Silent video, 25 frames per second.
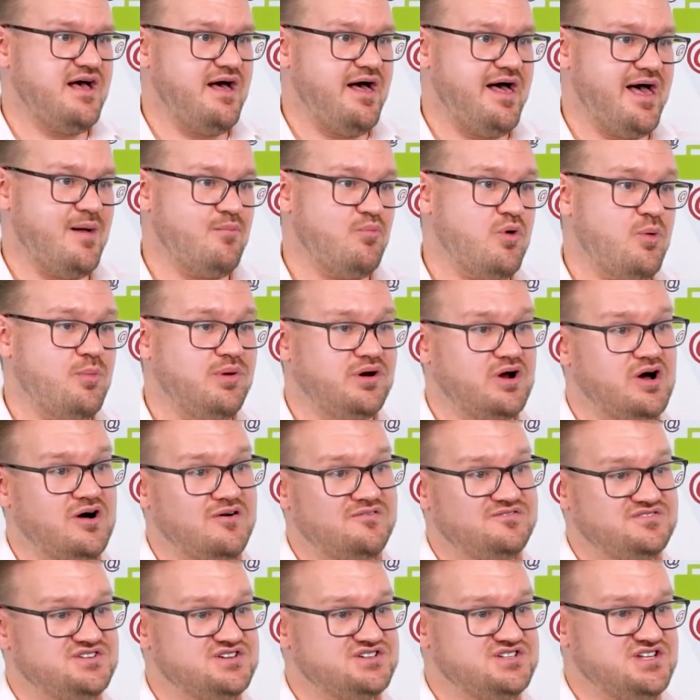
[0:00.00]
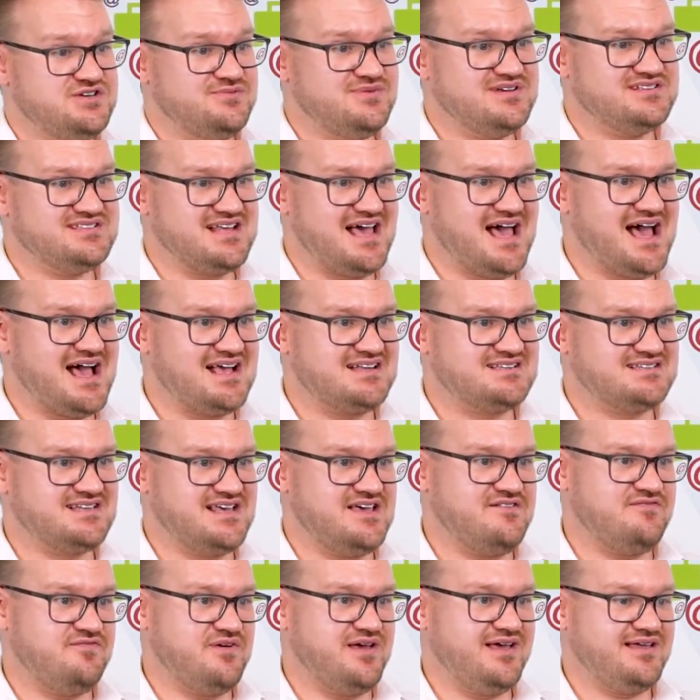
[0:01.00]
Uh, what we'll often do is ask
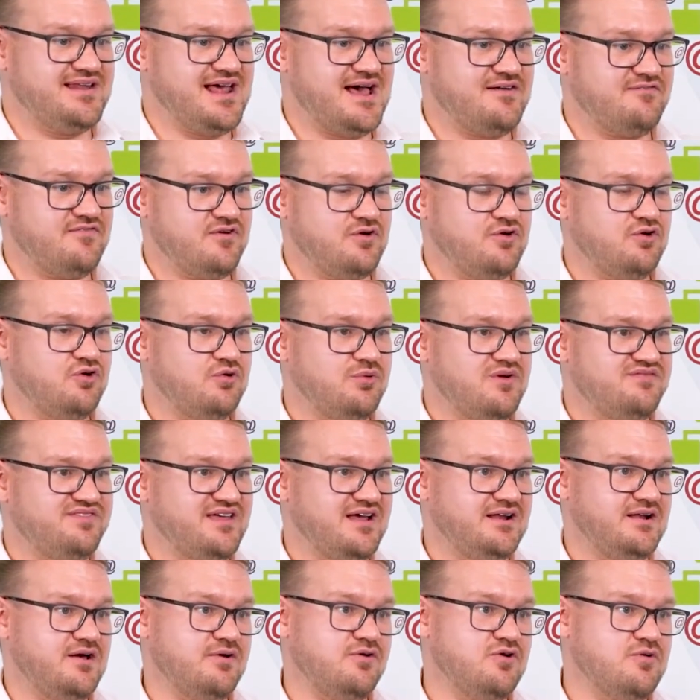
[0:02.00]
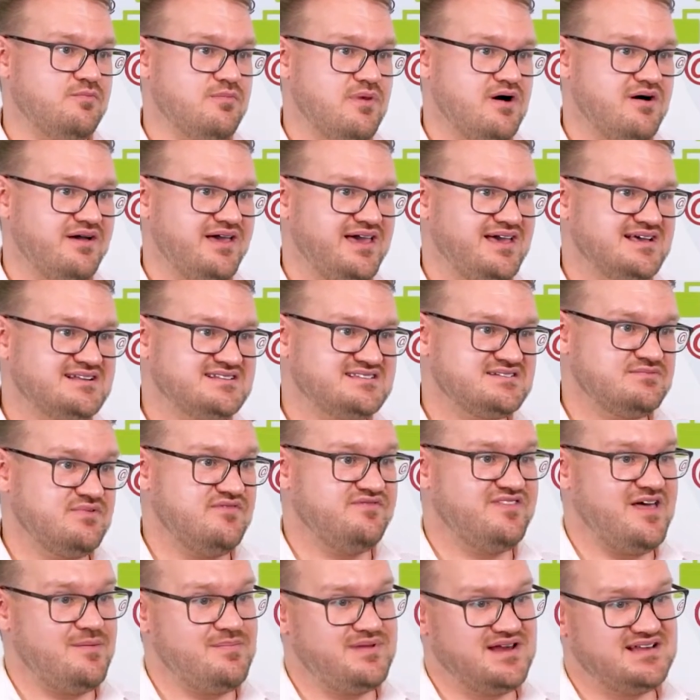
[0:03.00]
if we can have a call with their local markets,
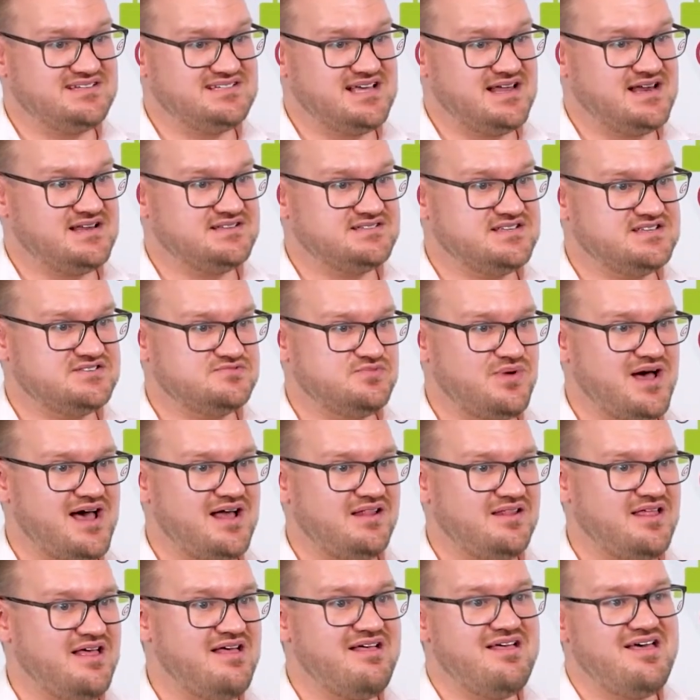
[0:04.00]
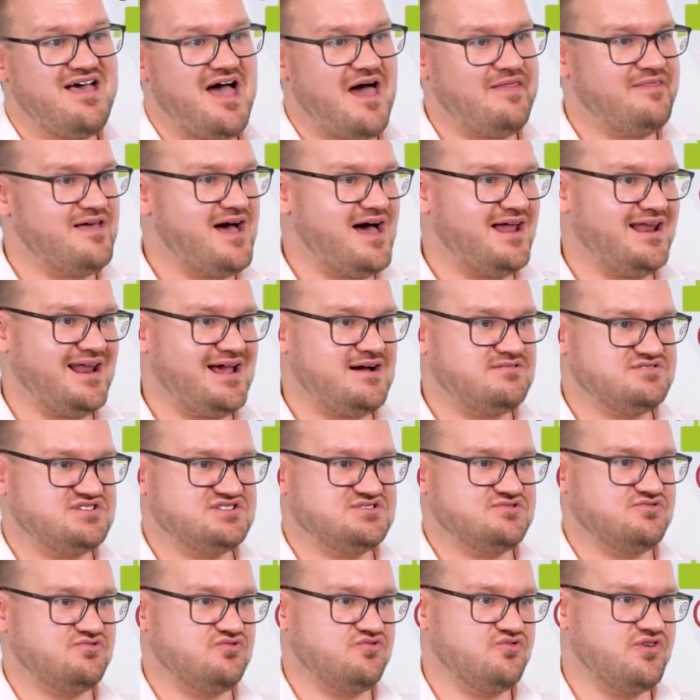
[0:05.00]
with them in attendance as well, and that allows
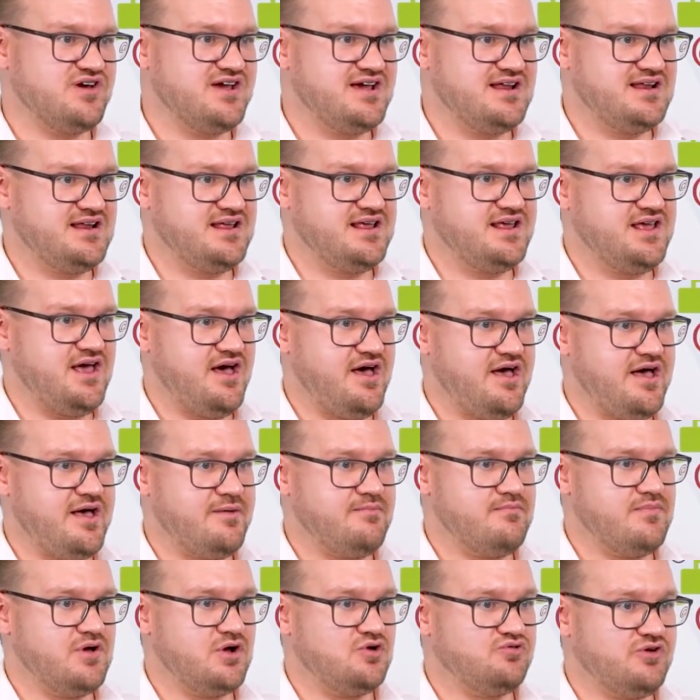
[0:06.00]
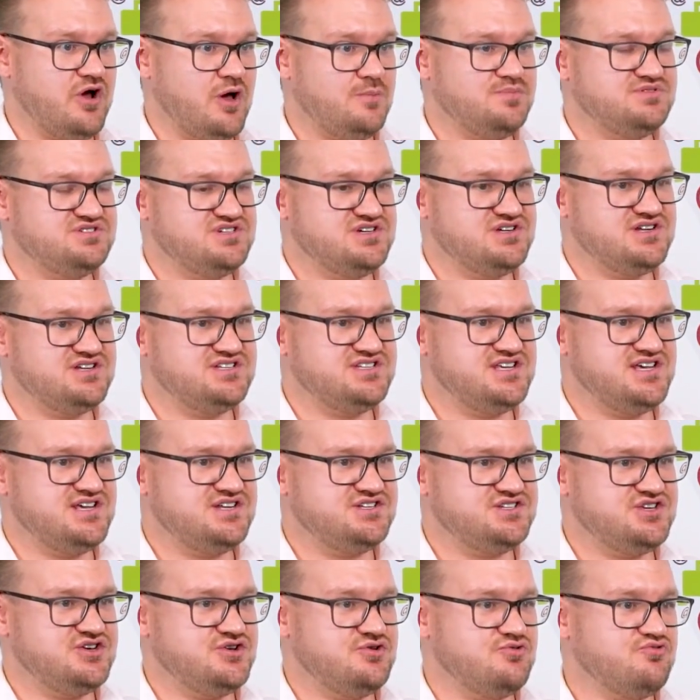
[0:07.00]
us a really um, great opportunity
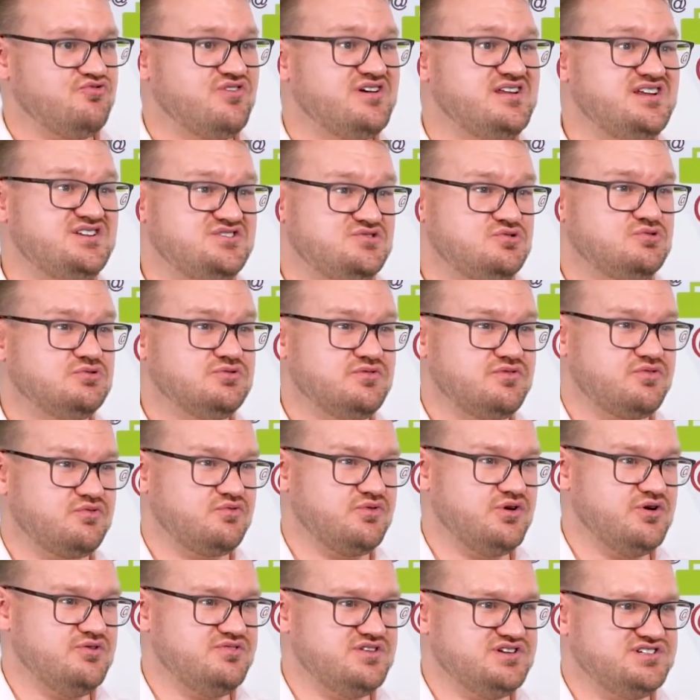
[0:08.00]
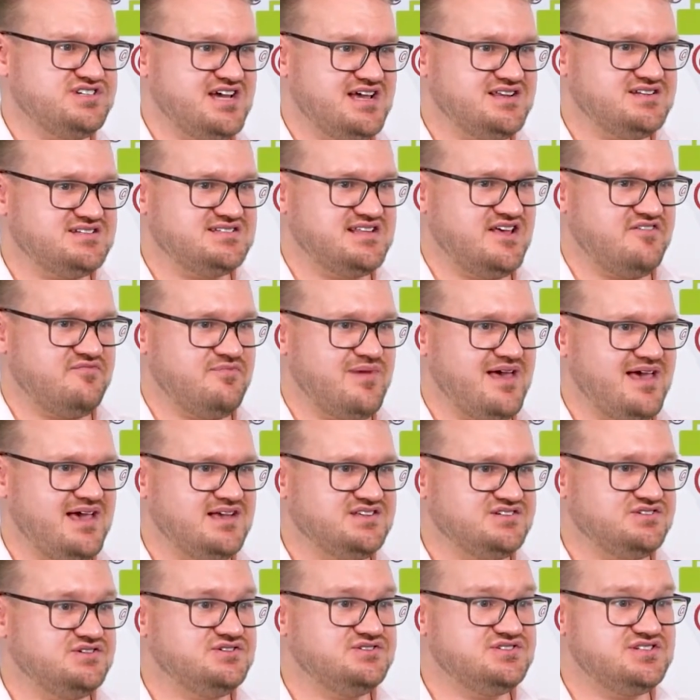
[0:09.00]
to really talk through the changes they've
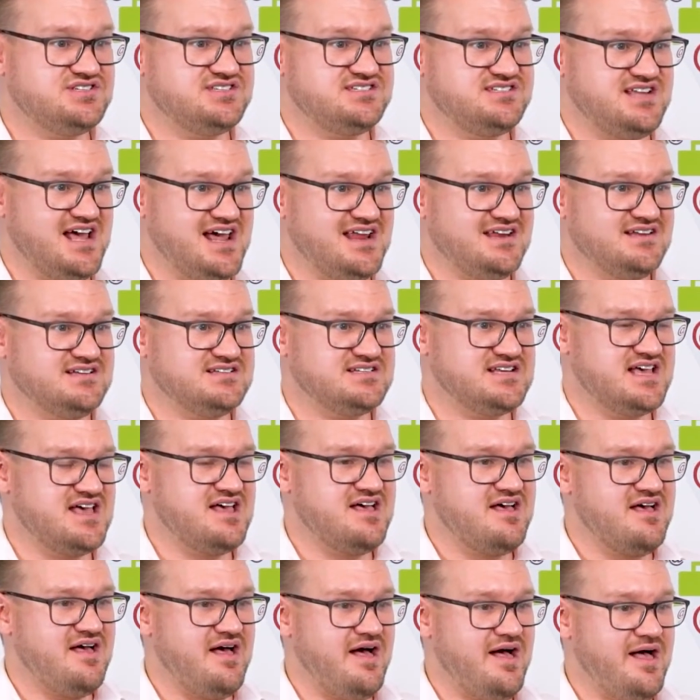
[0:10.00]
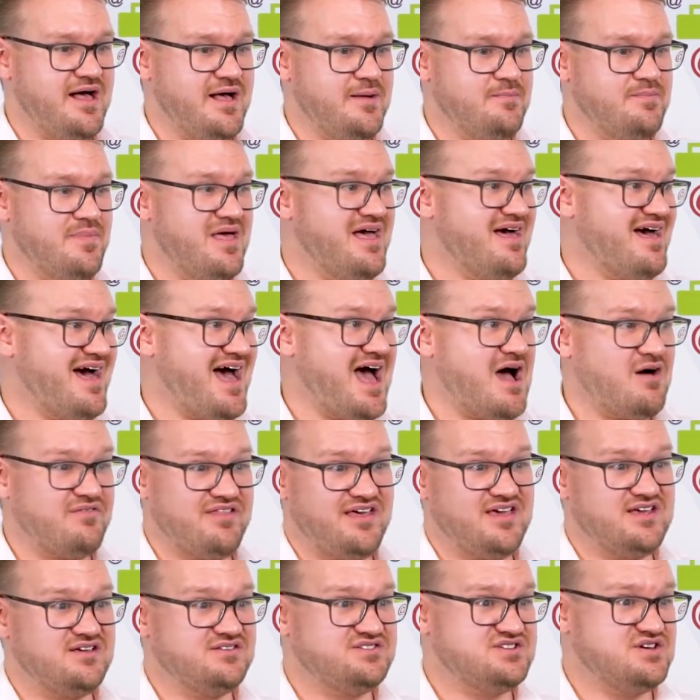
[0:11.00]
made, understand um, how
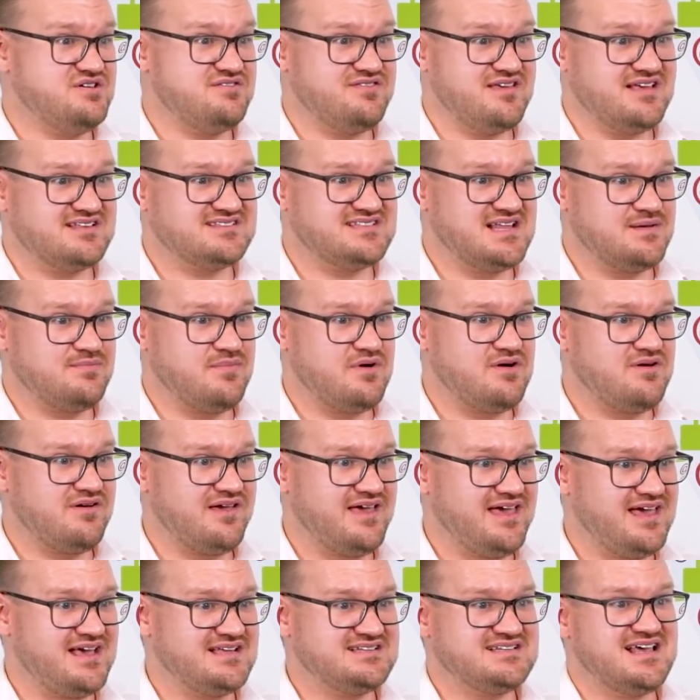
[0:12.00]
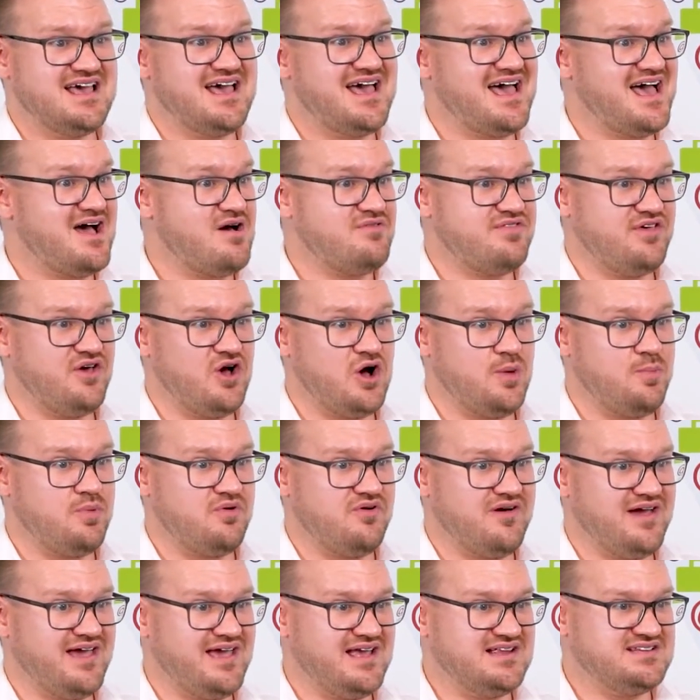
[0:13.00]
they do things in their market, how they
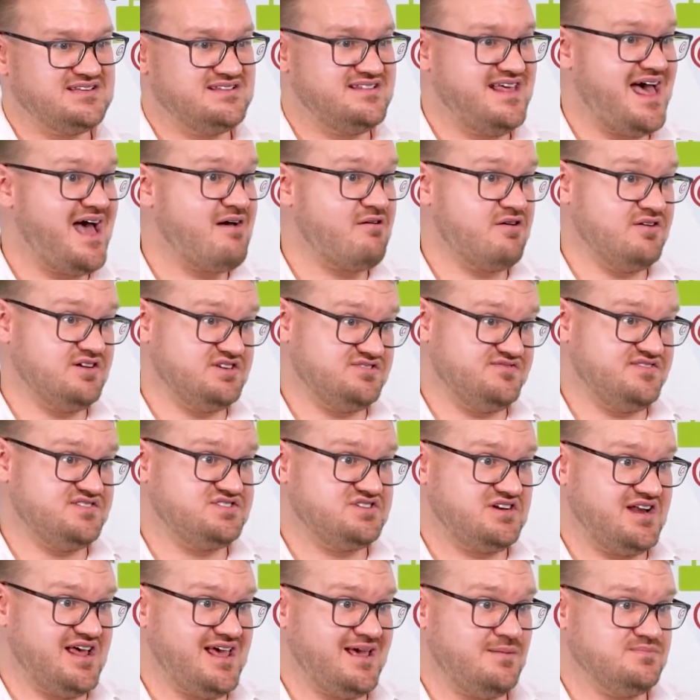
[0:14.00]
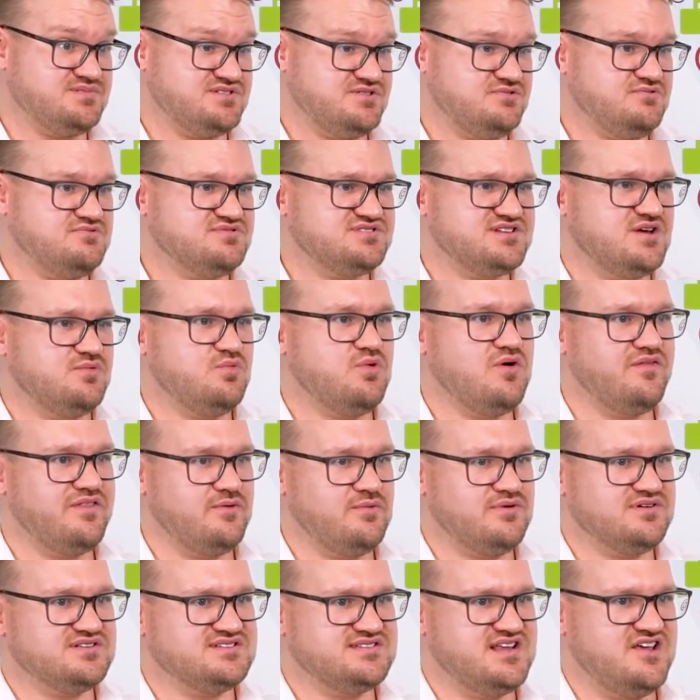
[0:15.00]
operate, their individual aims, and also what they
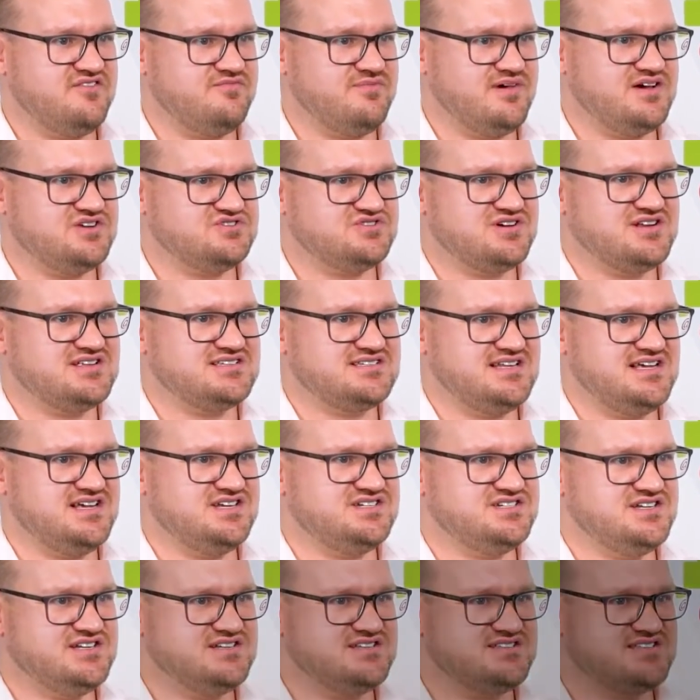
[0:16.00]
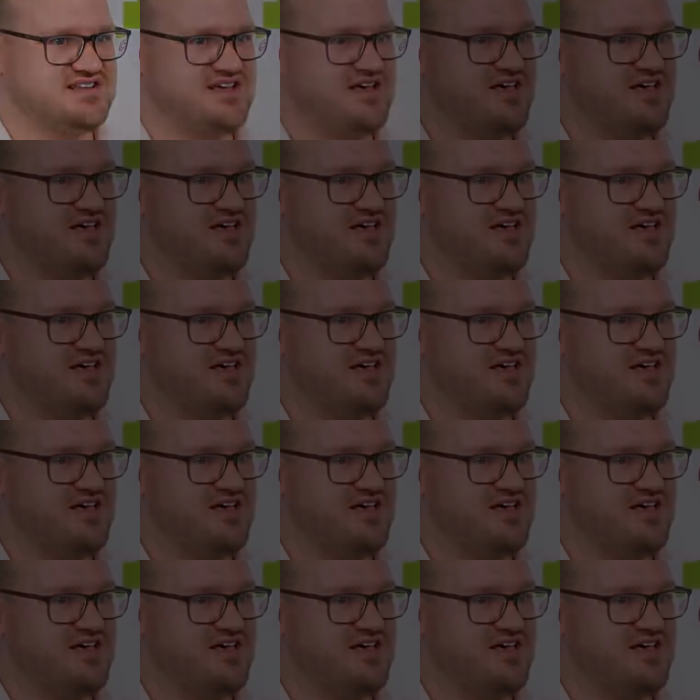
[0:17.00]
want to see from our translations.